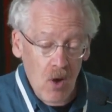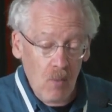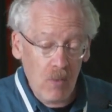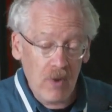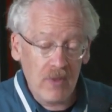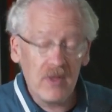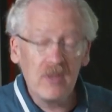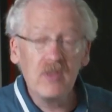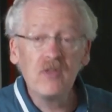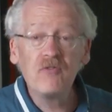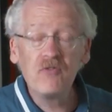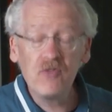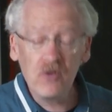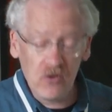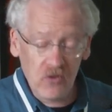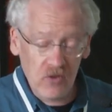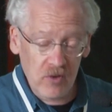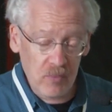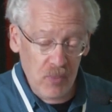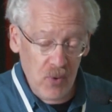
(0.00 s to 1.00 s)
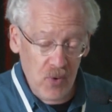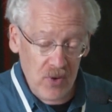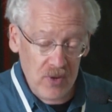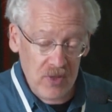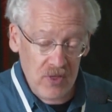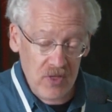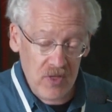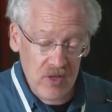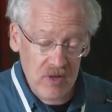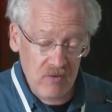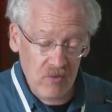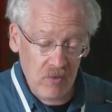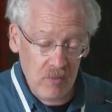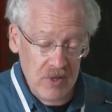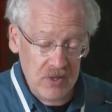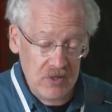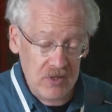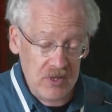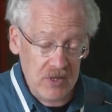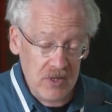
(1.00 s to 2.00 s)
Well, then the first important thing for
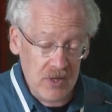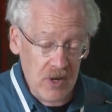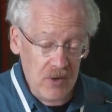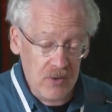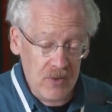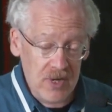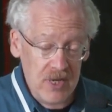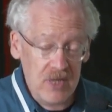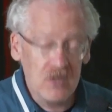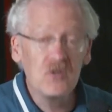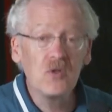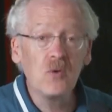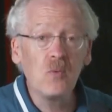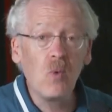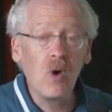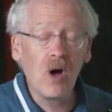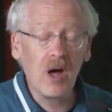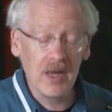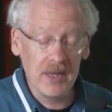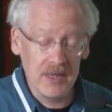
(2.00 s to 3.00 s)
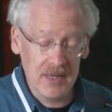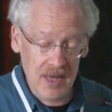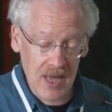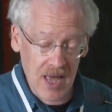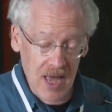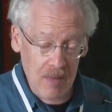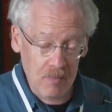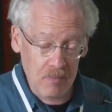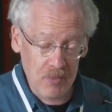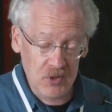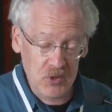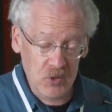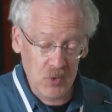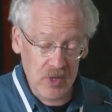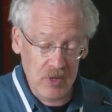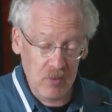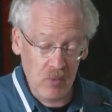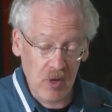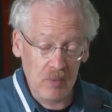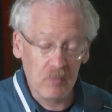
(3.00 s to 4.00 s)
me to note is the wide gap
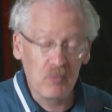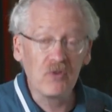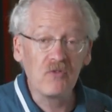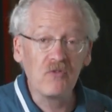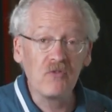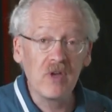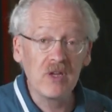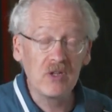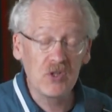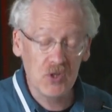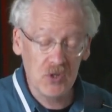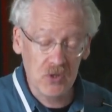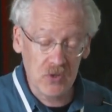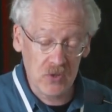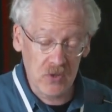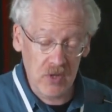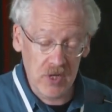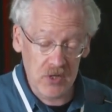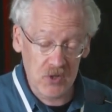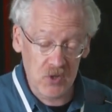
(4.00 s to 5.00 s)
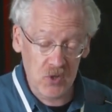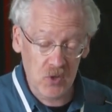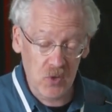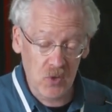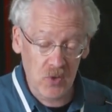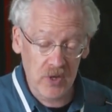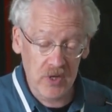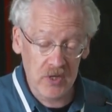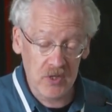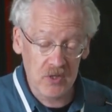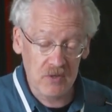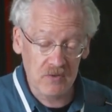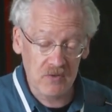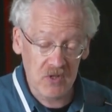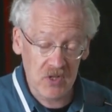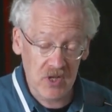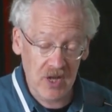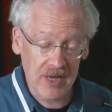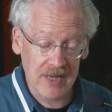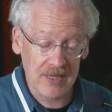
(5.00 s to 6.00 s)
between what professional historians of
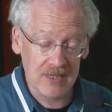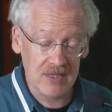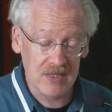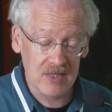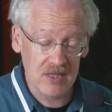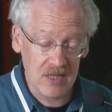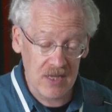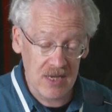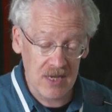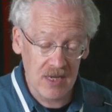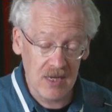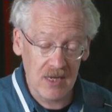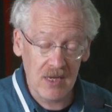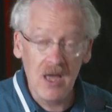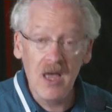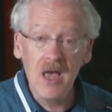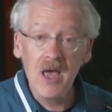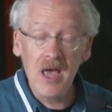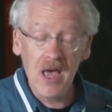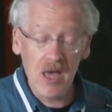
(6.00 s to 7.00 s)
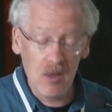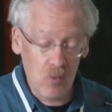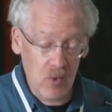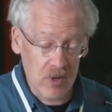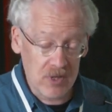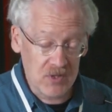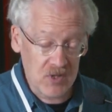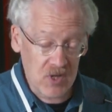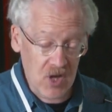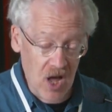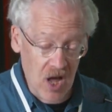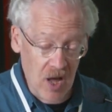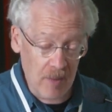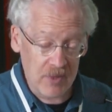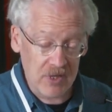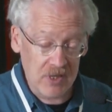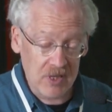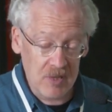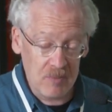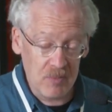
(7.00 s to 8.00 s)
science think and what is
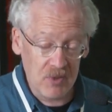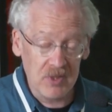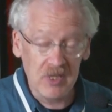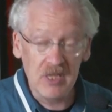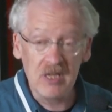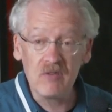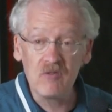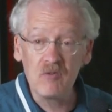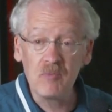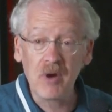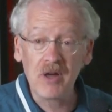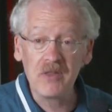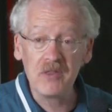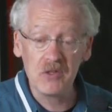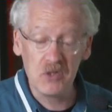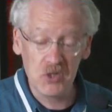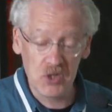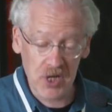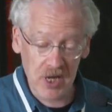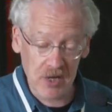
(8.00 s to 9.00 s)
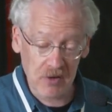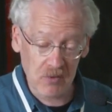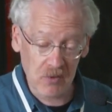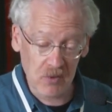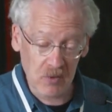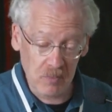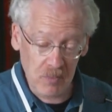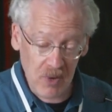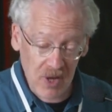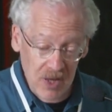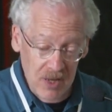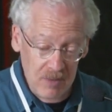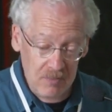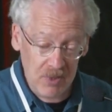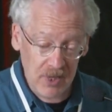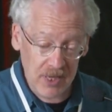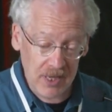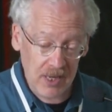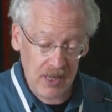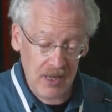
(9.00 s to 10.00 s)
commonly believed by the general public.